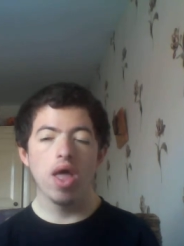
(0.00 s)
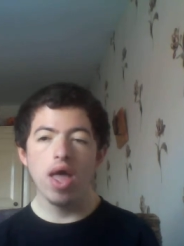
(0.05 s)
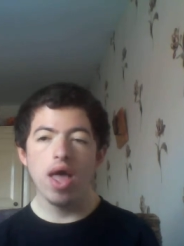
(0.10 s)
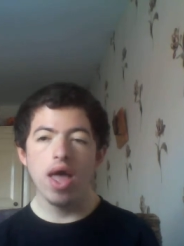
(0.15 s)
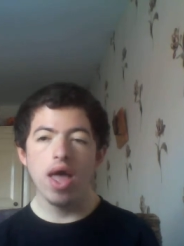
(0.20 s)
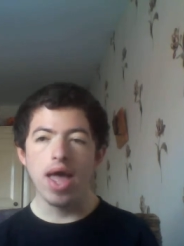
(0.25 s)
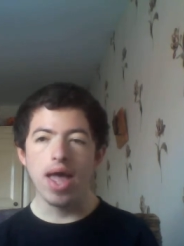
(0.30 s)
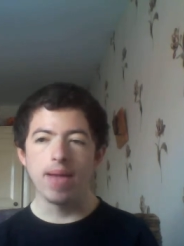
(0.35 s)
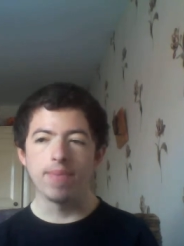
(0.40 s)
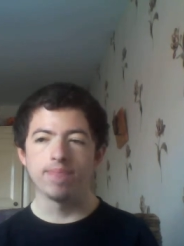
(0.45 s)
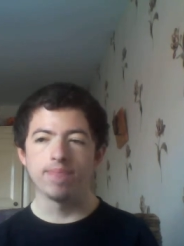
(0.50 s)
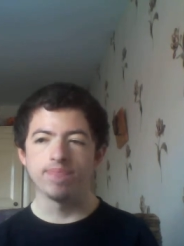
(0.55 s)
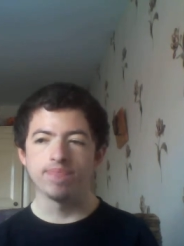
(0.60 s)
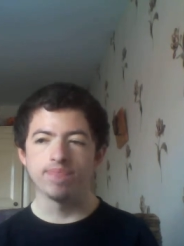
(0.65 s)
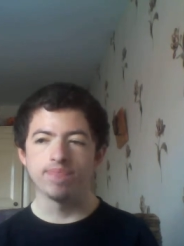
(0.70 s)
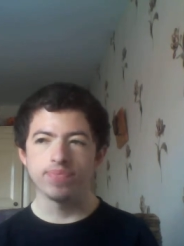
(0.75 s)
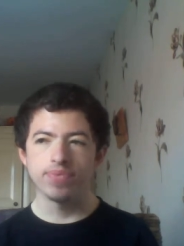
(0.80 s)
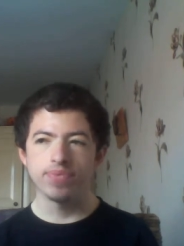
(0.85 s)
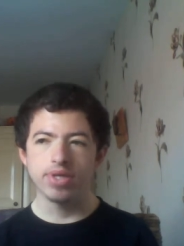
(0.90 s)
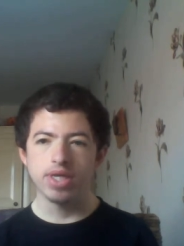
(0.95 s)
um,
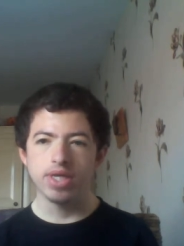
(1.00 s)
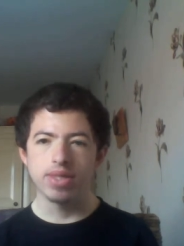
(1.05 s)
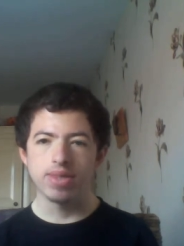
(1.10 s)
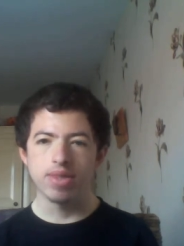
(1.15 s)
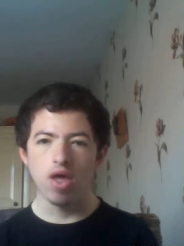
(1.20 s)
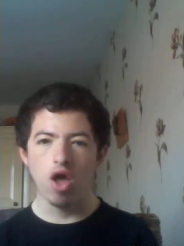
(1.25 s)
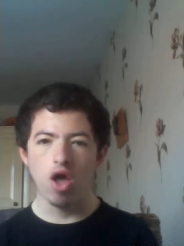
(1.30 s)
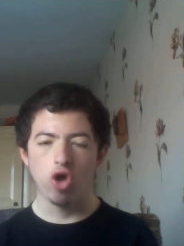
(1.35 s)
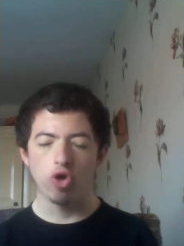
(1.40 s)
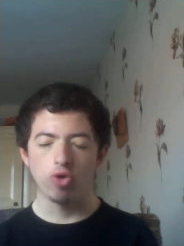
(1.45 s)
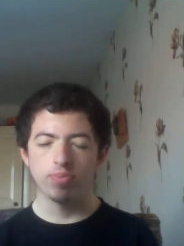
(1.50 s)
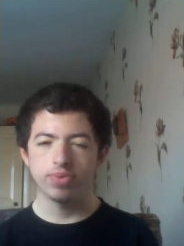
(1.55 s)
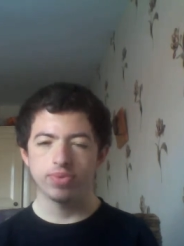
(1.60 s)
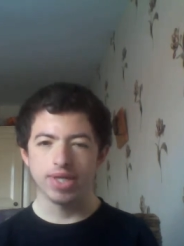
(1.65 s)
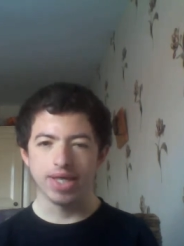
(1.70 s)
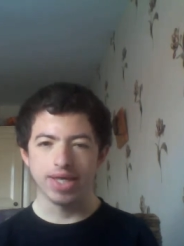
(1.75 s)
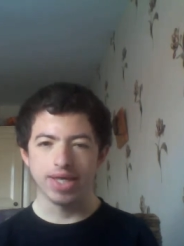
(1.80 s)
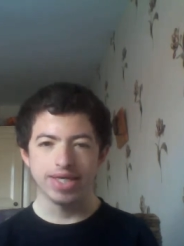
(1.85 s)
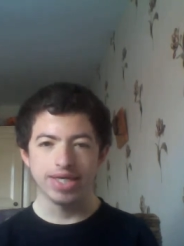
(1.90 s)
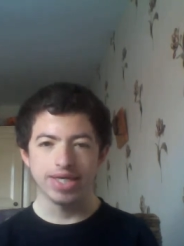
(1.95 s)
in the hopes
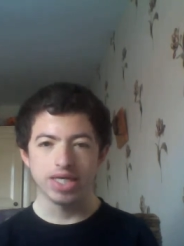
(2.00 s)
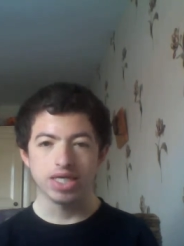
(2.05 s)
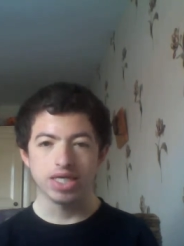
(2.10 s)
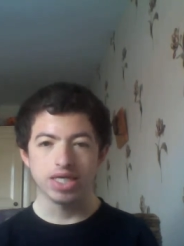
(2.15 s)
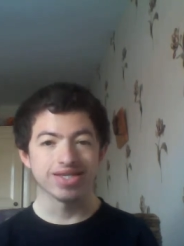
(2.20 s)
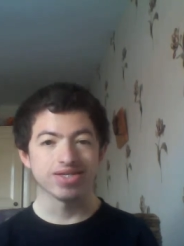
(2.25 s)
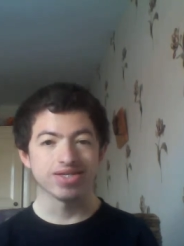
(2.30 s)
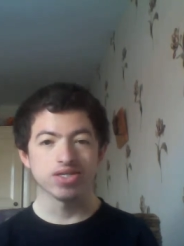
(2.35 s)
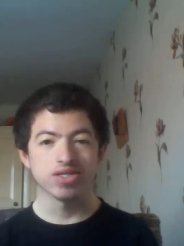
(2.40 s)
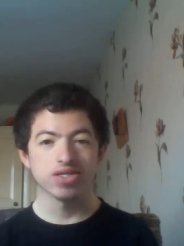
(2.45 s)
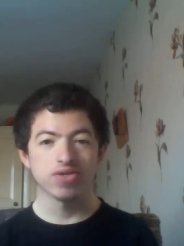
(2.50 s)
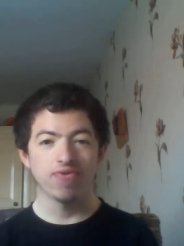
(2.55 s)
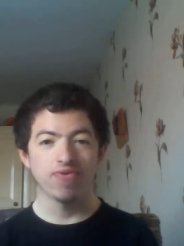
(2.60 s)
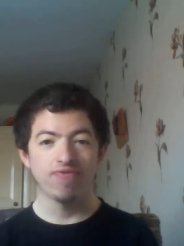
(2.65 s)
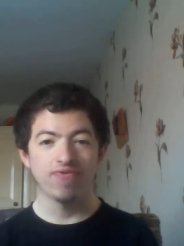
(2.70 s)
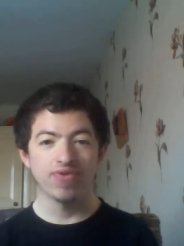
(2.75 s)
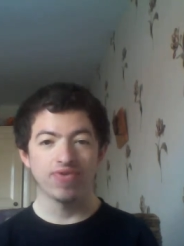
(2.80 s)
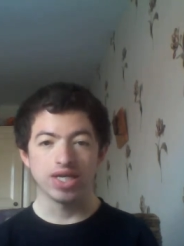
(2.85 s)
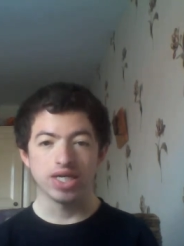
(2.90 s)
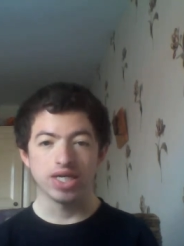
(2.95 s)
that he can
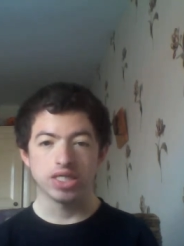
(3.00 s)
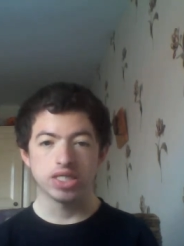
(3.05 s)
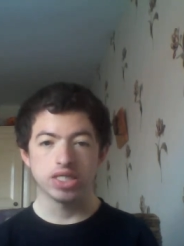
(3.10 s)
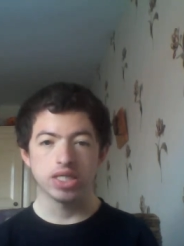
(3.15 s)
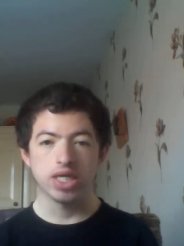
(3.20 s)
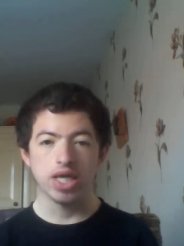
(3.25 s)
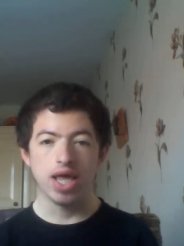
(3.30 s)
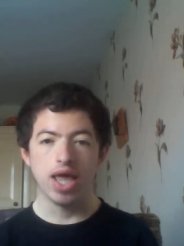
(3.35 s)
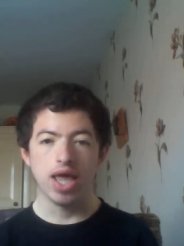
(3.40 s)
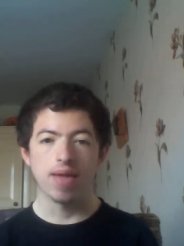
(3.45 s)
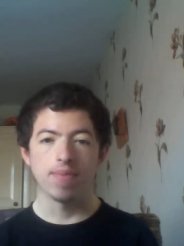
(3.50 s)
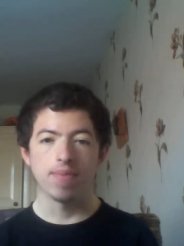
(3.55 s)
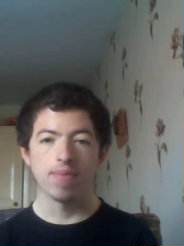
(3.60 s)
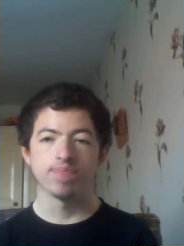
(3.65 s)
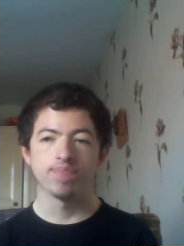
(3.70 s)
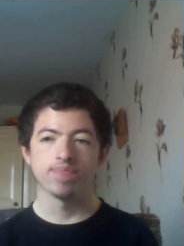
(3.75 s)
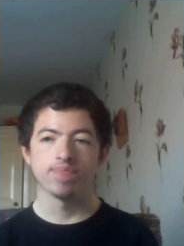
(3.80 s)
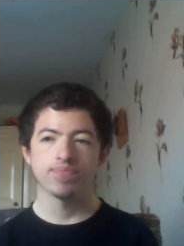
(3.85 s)
defeat um,